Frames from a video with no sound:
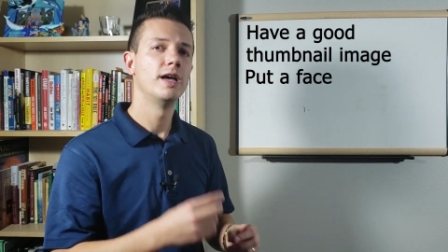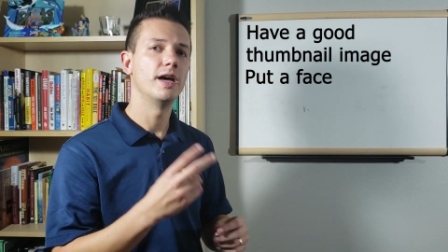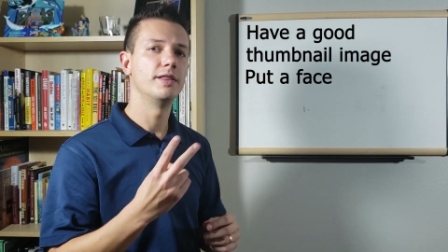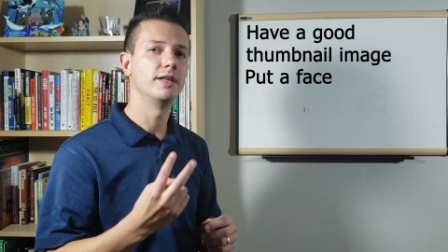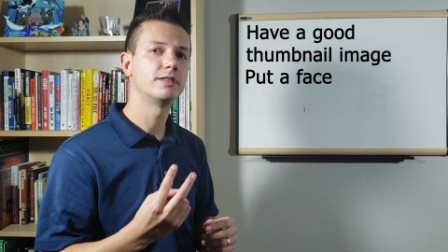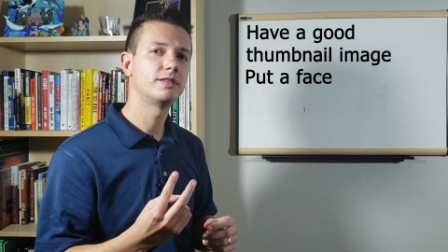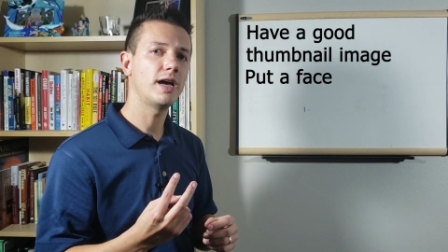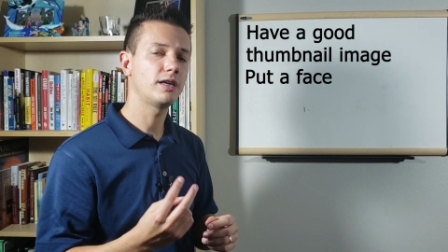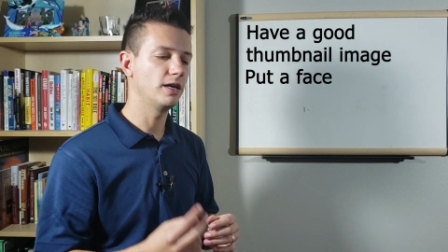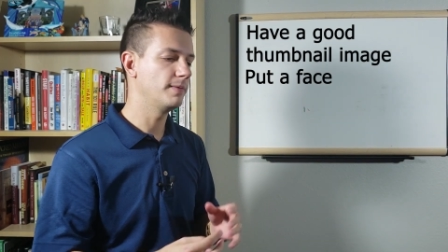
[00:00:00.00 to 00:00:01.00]
And then
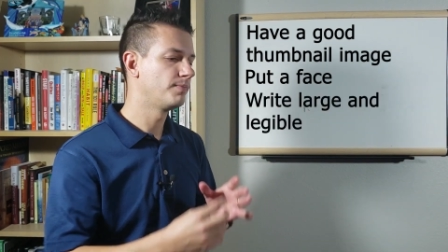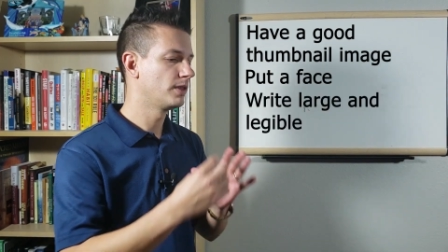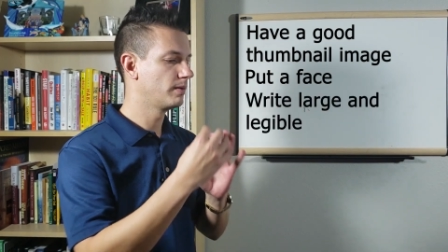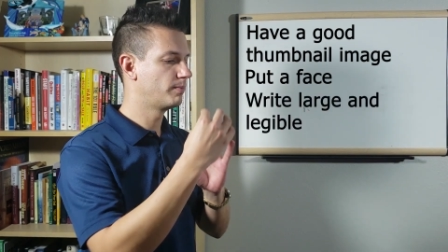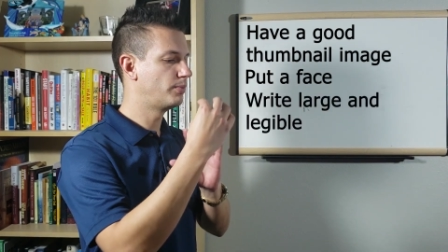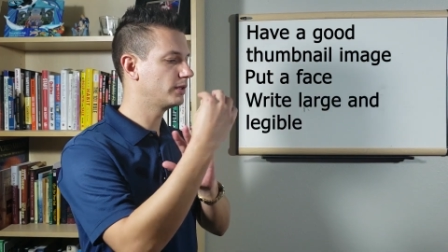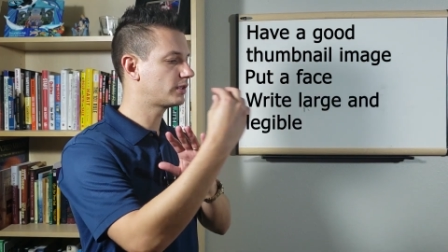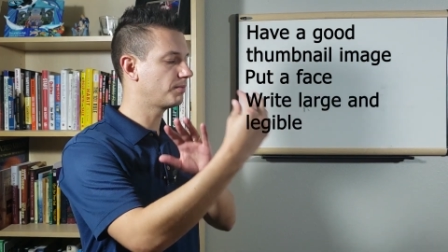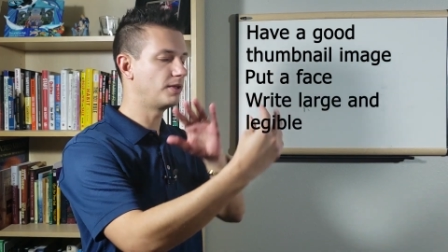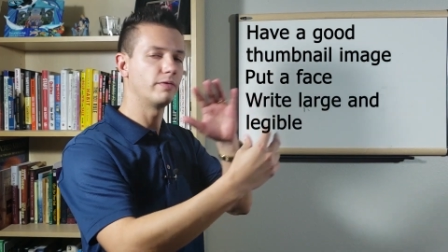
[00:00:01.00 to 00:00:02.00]
second, put
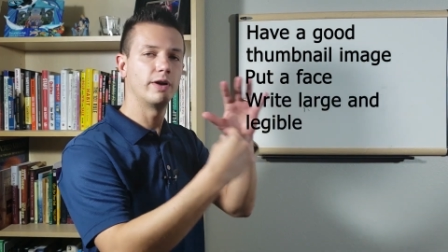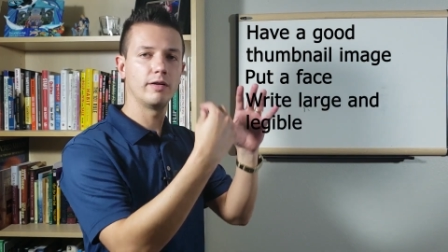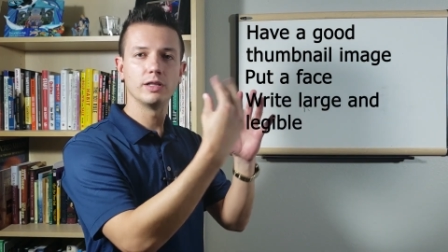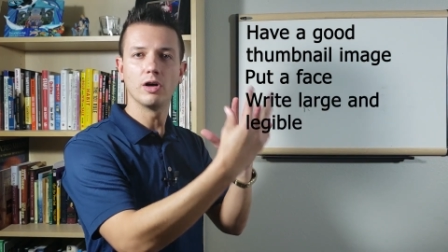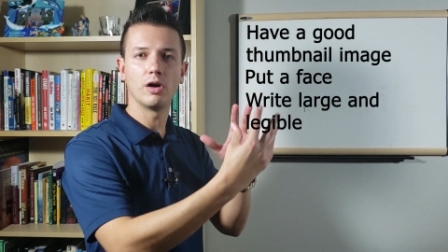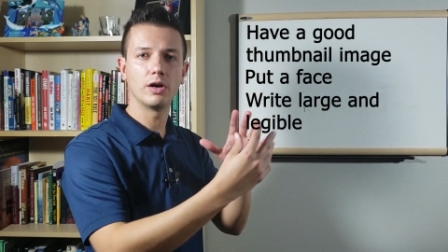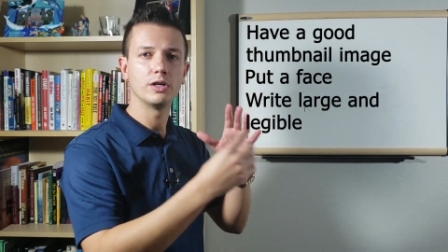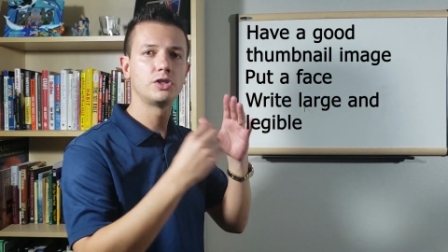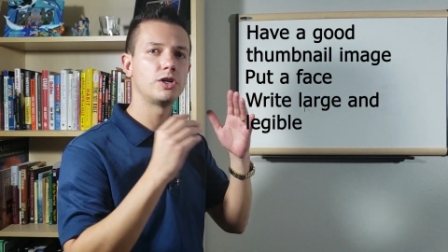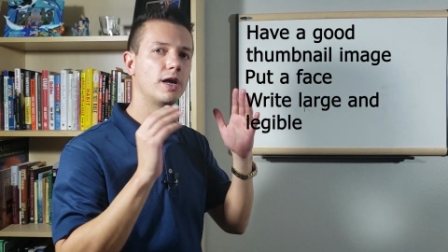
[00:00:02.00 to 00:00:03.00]
something very
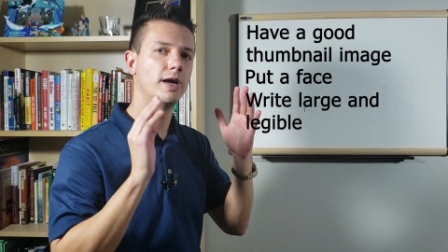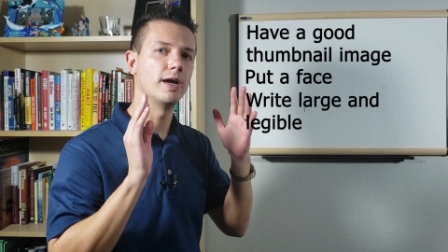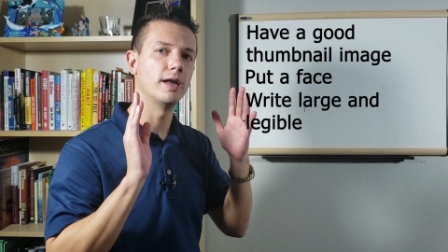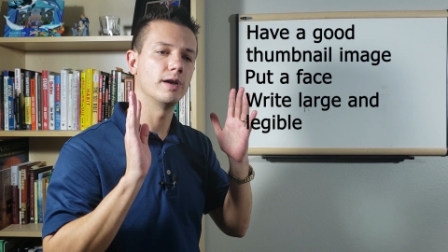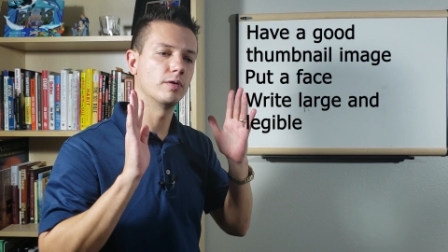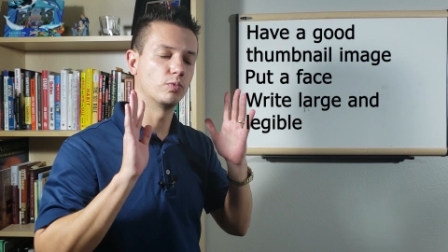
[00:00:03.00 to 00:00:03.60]
large and